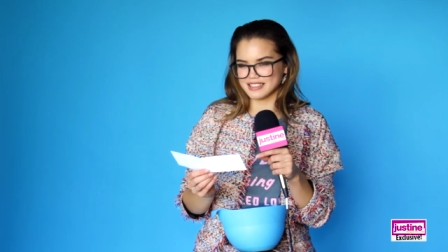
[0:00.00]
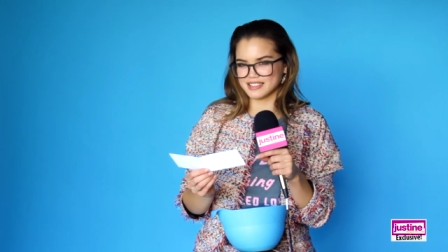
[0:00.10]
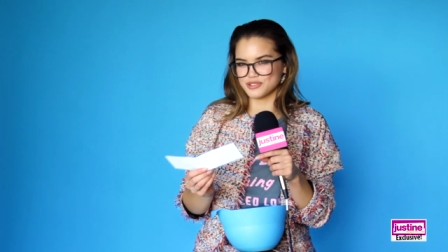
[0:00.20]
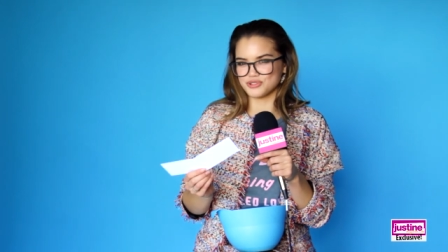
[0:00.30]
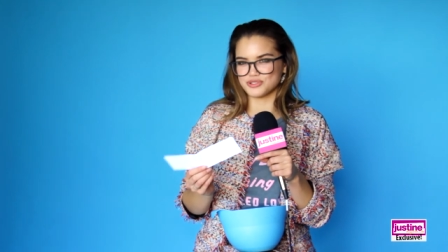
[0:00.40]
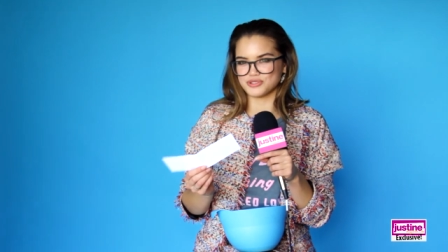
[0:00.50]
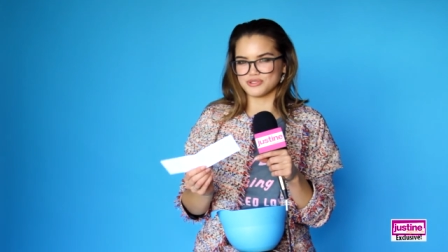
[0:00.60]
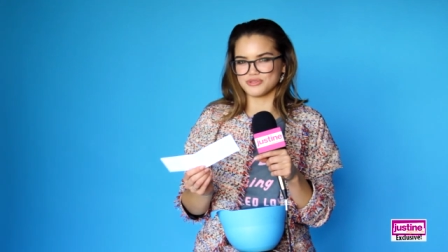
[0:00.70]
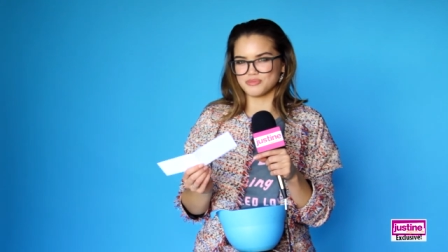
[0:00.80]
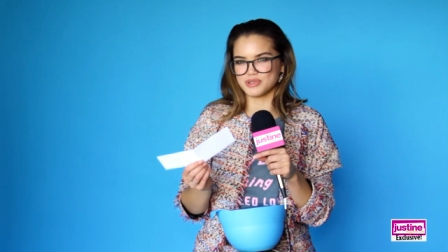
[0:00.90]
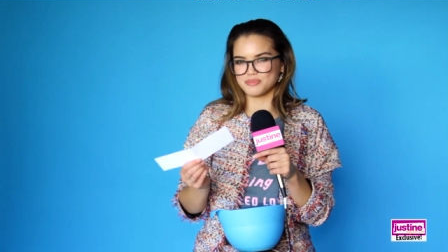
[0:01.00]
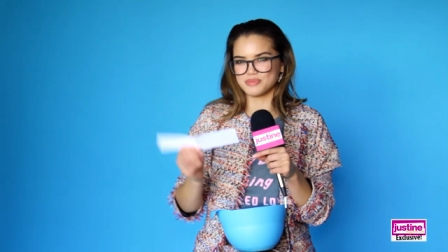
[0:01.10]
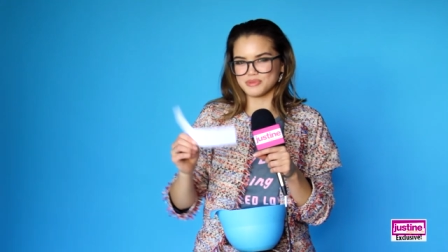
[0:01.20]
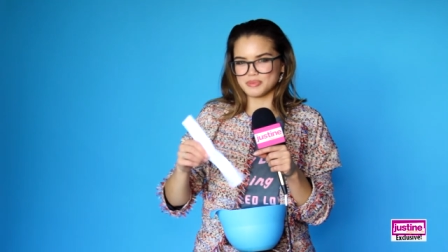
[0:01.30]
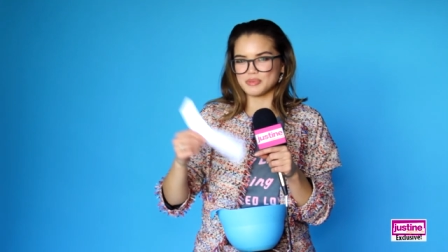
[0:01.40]
you
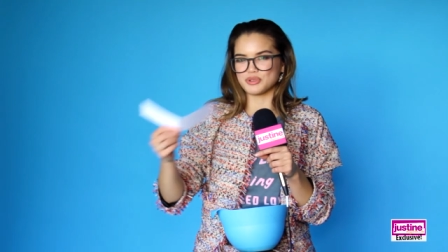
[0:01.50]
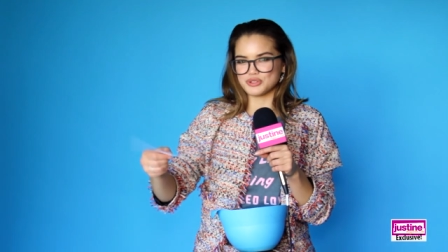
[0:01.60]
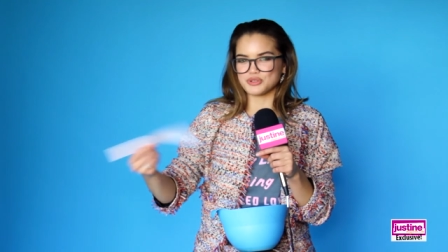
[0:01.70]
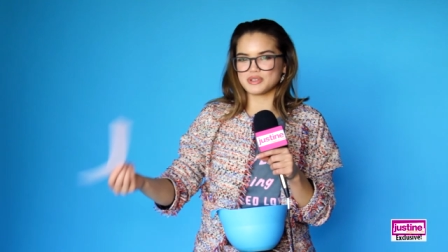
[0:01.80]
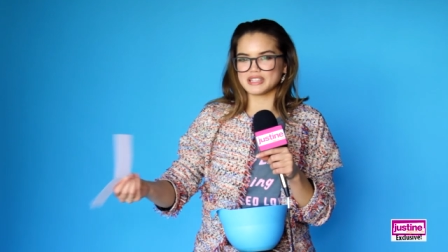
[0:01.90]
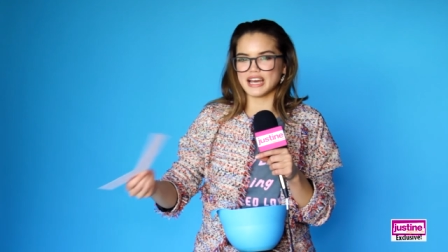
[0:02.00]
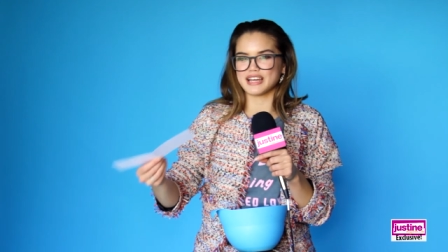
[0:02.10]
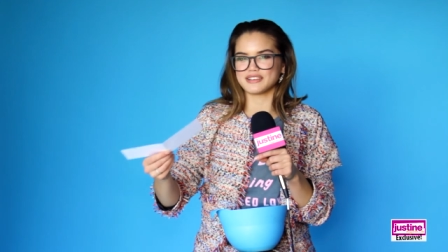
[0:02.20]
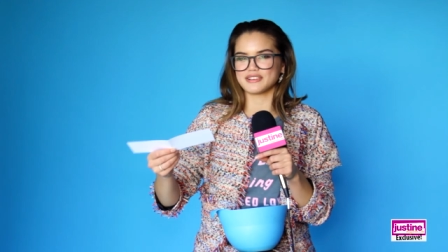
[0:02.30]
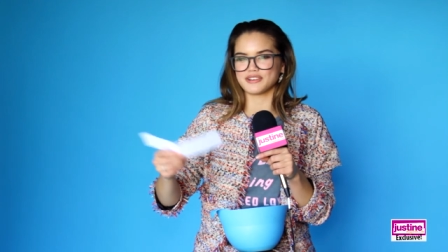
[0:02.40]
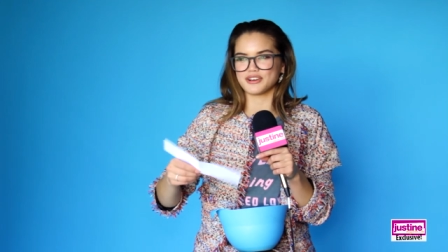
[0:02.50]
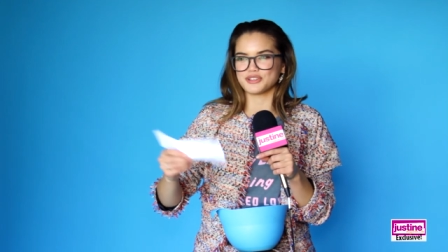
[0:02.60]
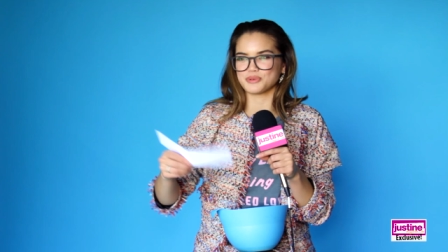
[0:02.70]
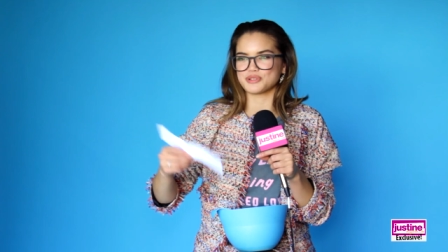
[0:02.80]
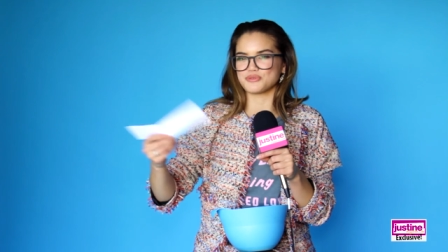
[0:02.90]
the, the people who do win that are
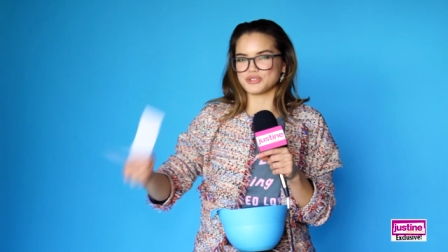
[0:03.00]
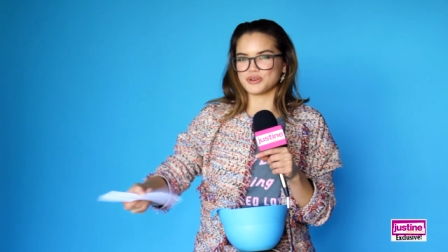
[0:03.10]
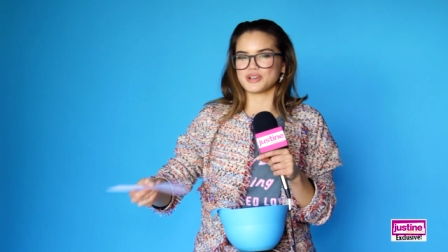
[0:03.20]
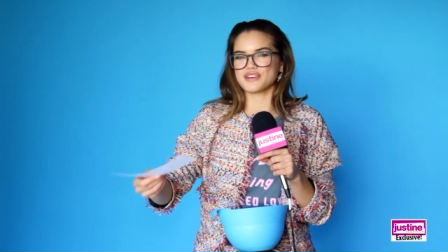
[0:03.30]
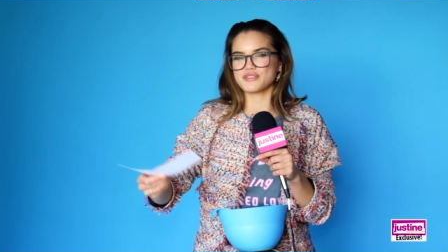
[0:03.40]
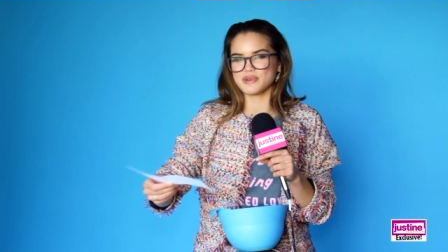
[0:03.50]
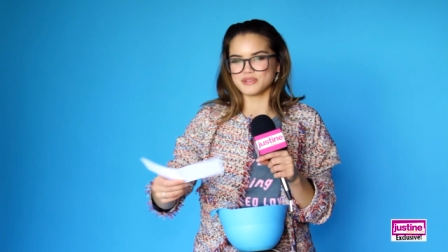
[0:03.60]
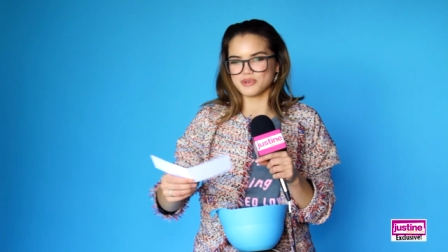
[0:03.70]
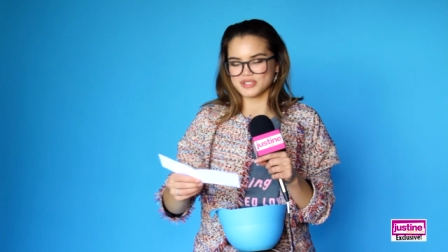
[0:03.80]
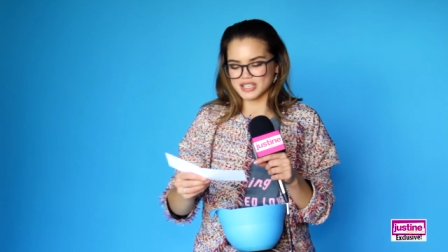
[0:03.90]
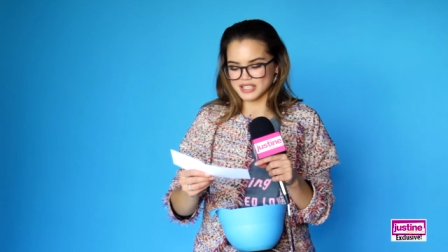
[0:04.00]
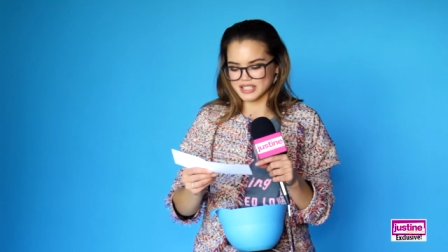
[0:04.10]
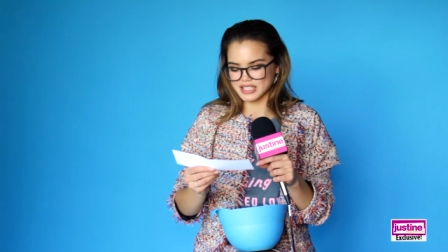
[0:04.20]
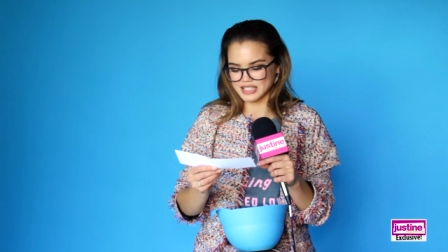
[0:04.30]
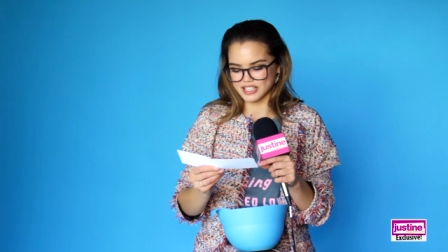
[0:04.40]
the ones who don't have the best
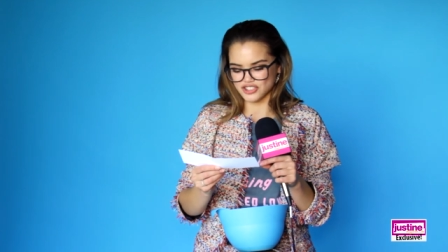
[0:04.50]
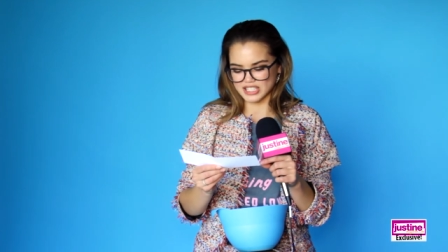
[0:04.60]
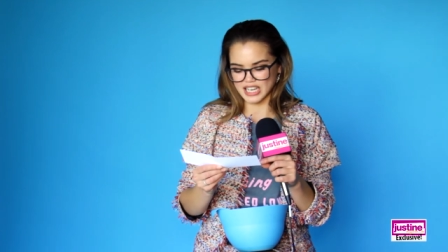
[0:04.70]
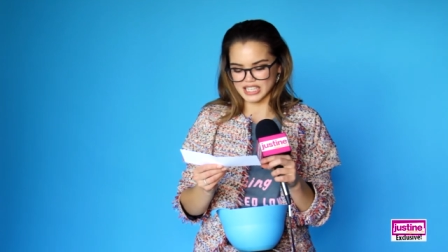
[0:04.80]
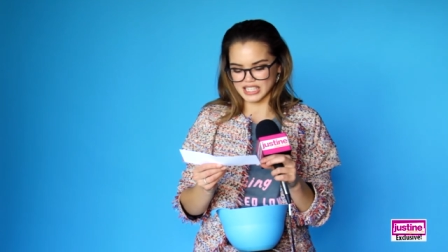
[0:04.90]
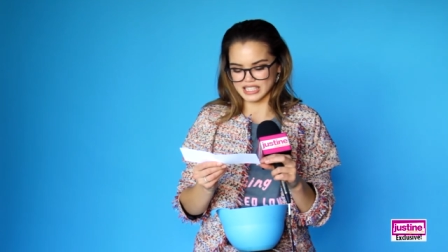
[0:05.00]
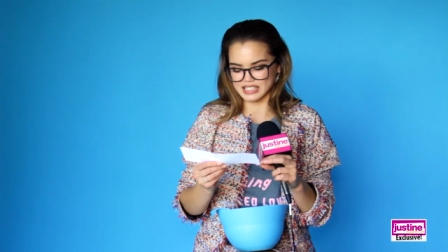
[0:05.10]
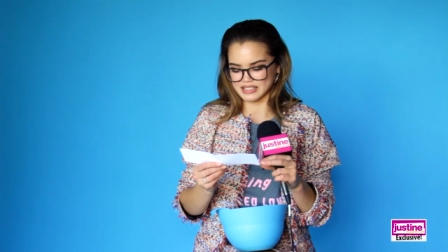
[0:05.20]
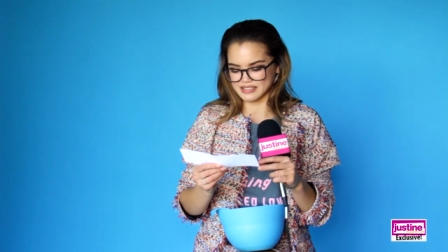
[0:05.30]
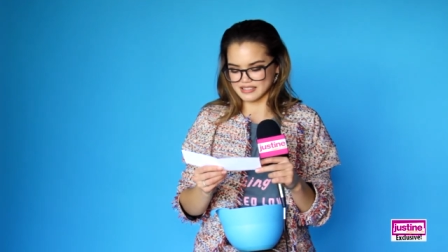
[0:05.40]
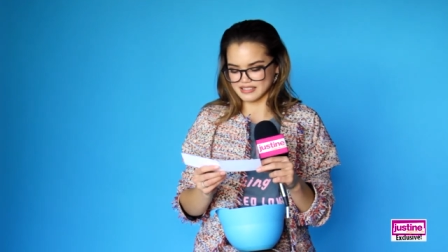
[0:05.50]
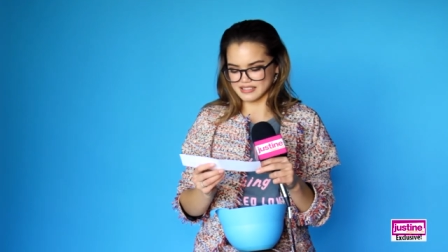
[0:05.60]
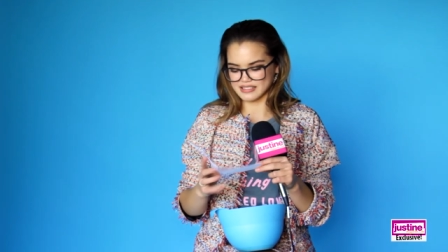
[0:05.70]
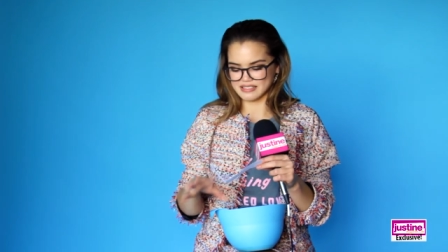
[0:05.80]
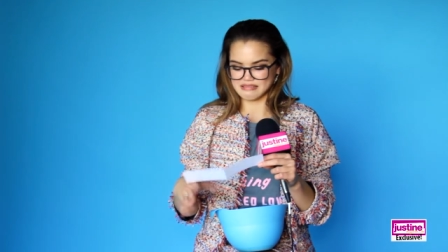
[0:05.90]
personality and it's just kind of like a
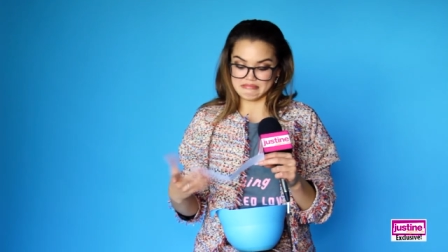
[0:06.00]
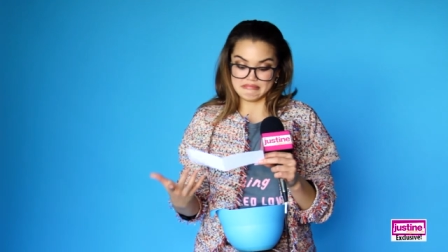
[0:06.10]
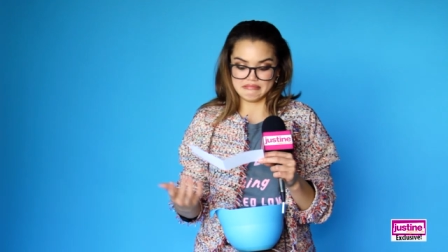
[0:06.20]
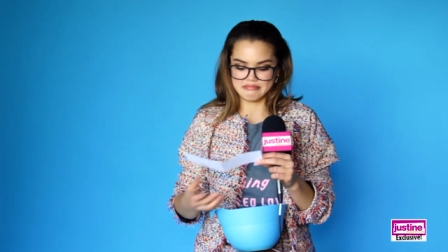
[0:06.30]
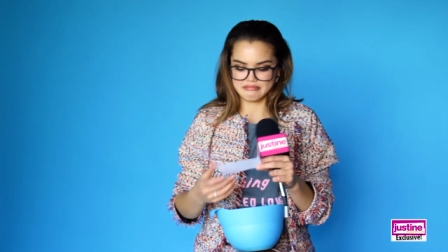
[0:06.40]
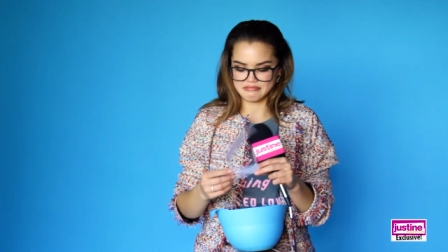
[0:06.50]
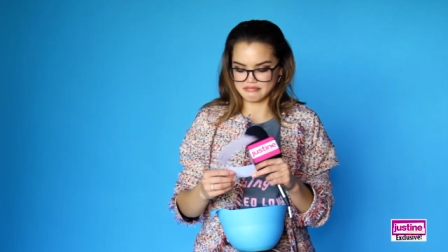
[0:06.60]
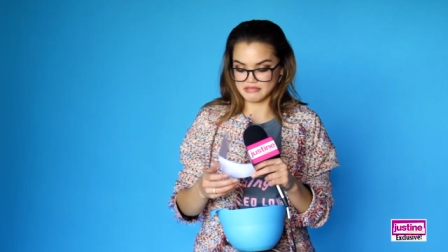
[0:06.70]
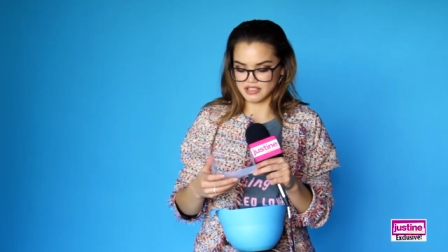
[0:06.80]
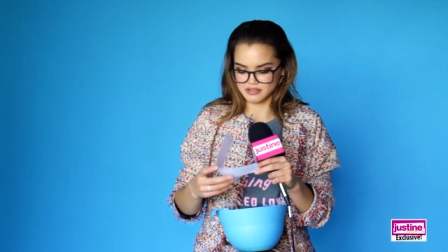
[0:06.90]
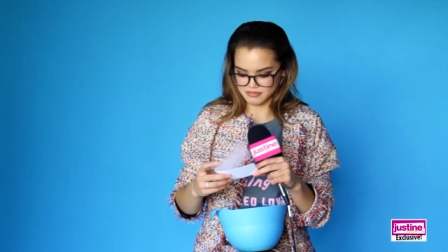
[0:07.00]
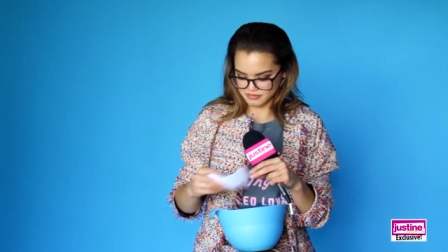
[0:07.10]
yeah.